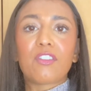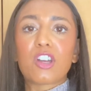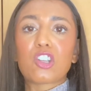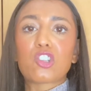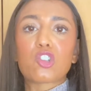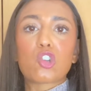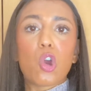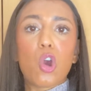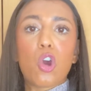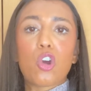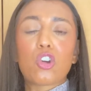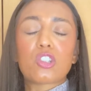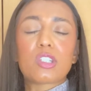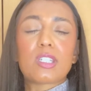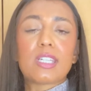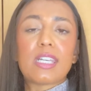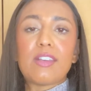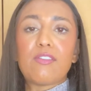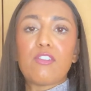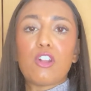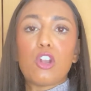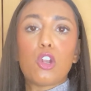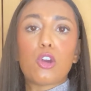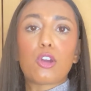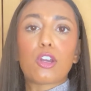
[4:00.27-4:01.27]
a chance to
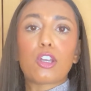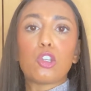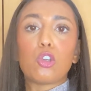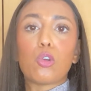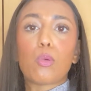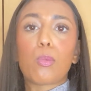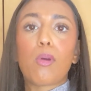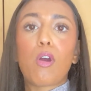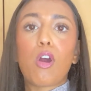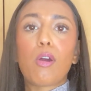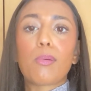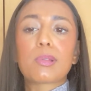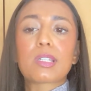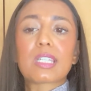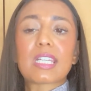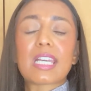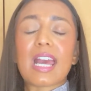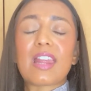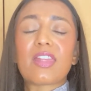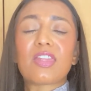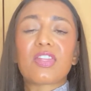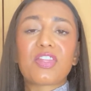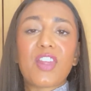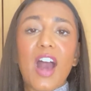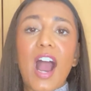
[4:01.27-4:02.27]
even look at your property,
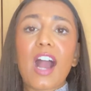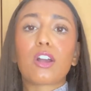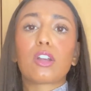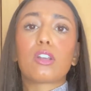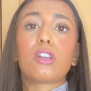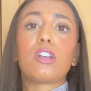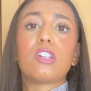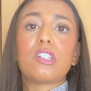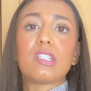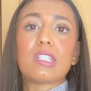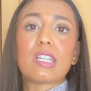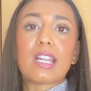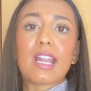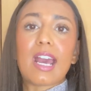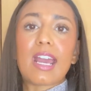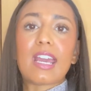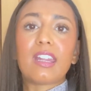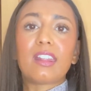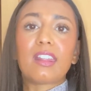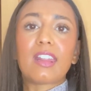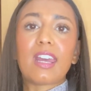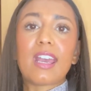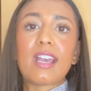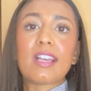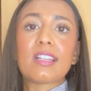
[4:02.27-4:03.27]
and that could delay
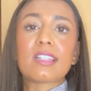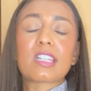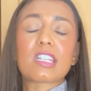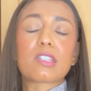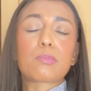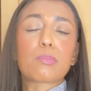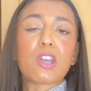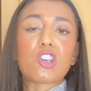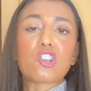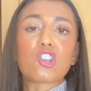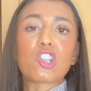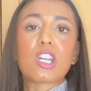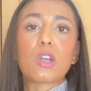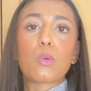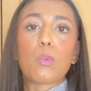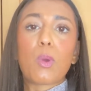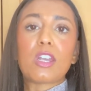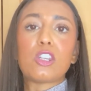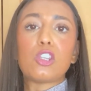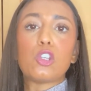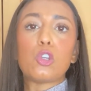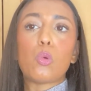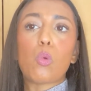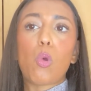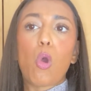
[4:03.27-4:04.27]
things, especially
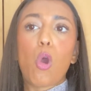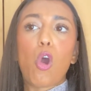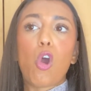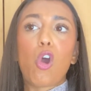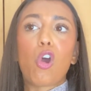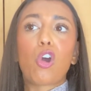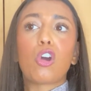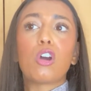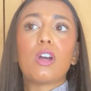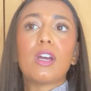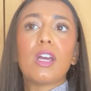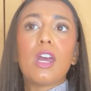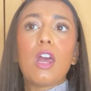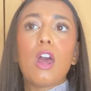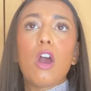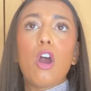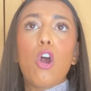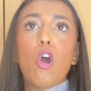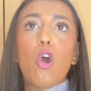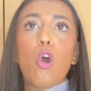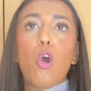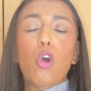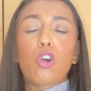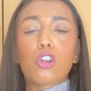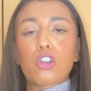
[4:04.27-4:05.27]
when you are
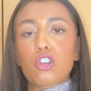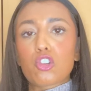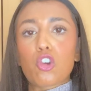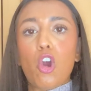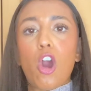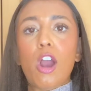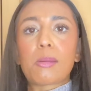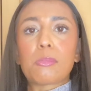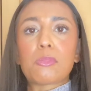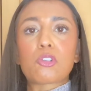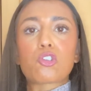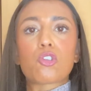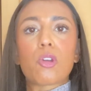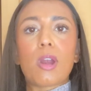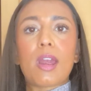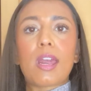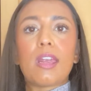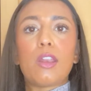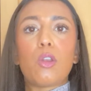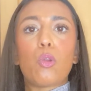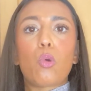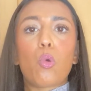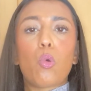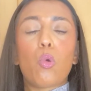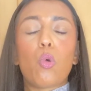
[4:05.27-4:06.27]
on a time
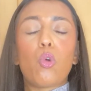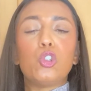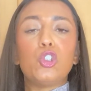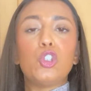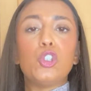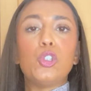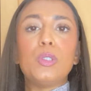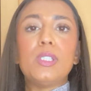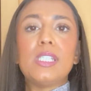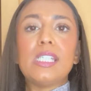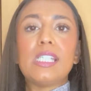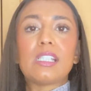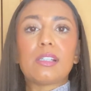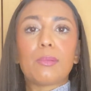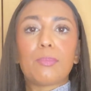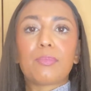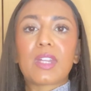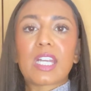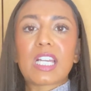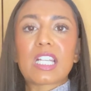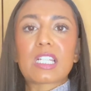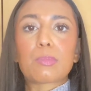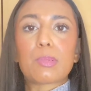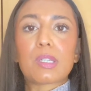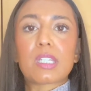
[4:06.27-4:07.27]
strain or you need
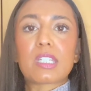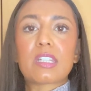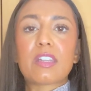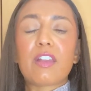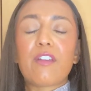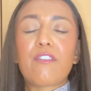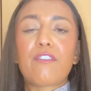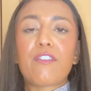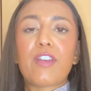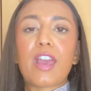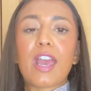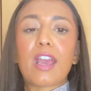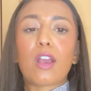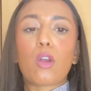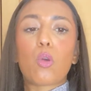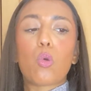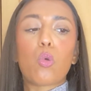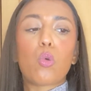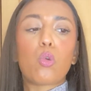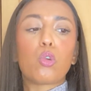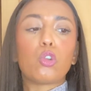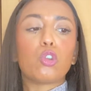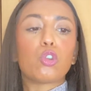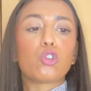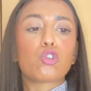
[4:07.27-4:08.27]
something specific
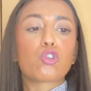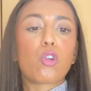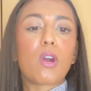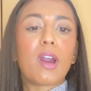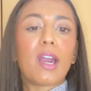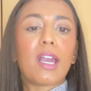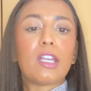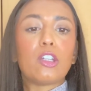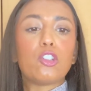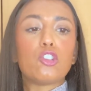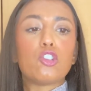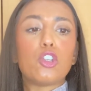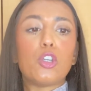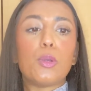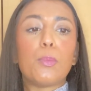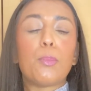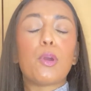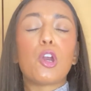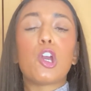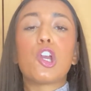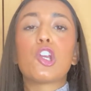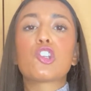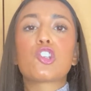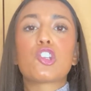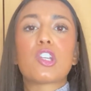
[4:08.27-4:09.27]
or you're trying to
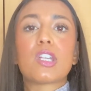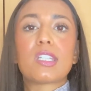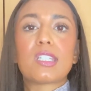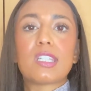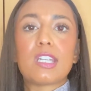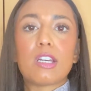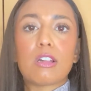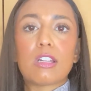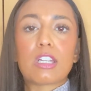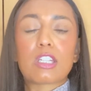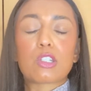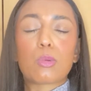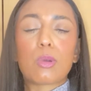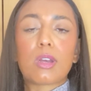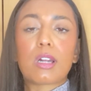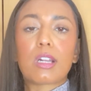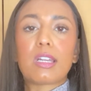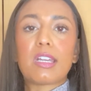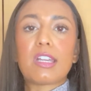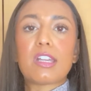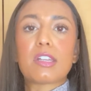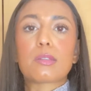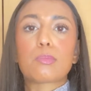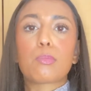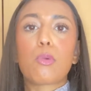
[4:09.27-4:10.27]
push this deal as
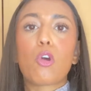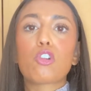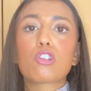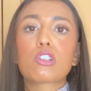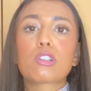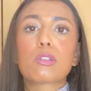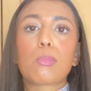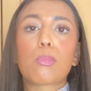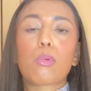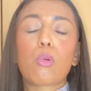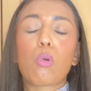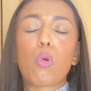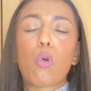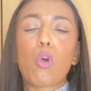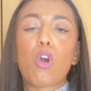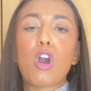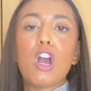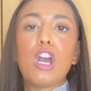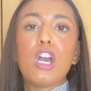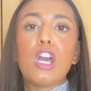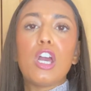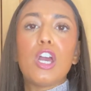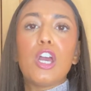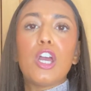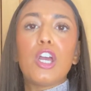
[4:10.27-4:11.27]
quickly as possible.
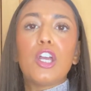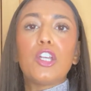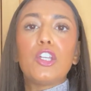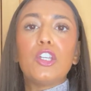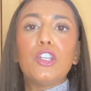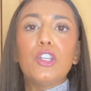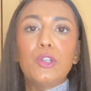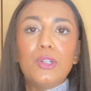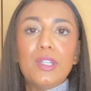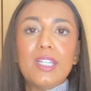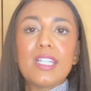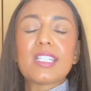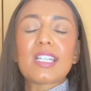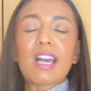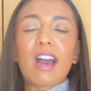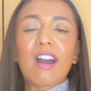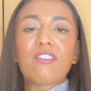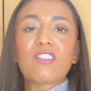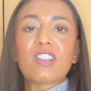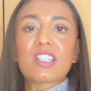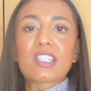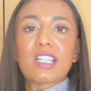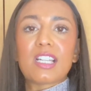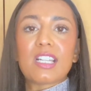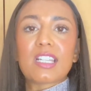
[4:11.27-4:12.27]
You need to have
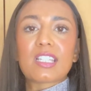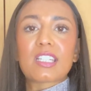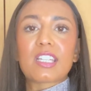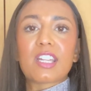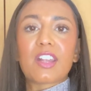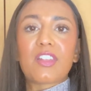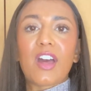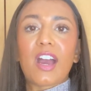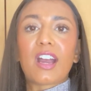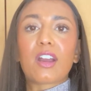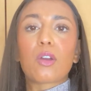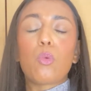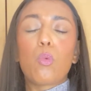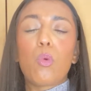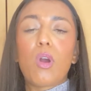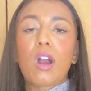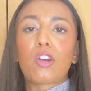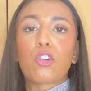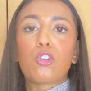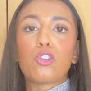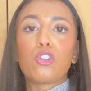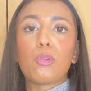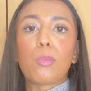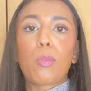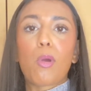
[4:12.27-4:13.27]
a solicitor that can work
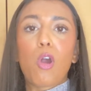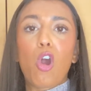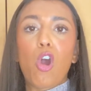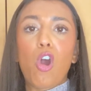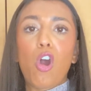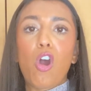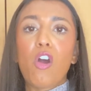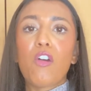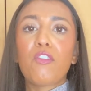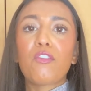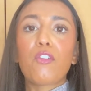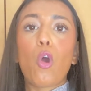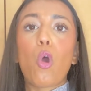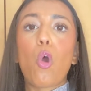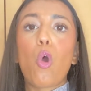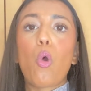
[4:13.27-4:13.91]
on your behalf